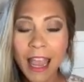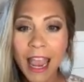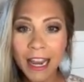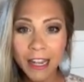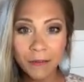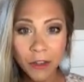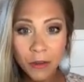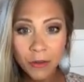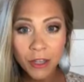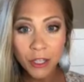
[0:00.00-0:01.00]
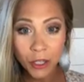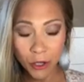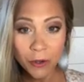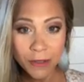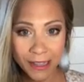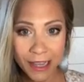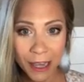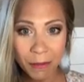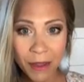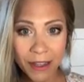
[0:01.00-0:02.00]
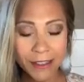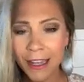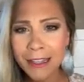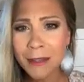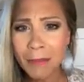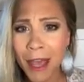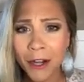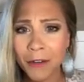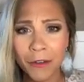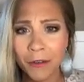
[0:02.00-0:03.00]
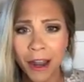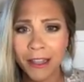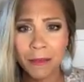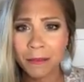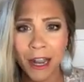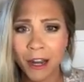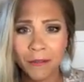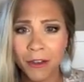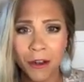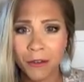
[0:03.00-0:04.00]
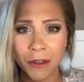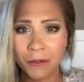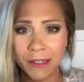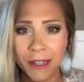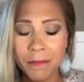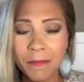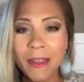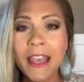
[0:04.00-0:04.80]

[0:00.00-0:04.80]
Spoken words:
And if you use them, doesn't matter if you write them down if you don't use them.